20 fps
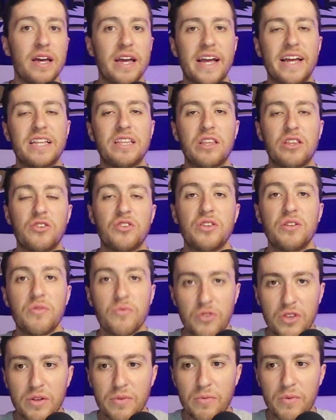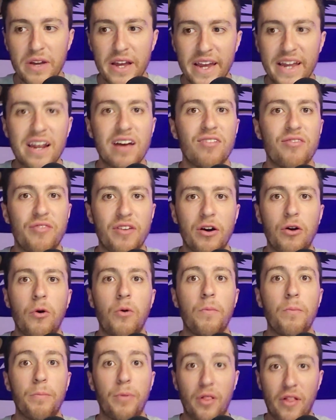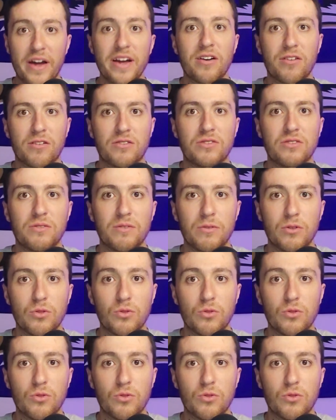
And the NFL players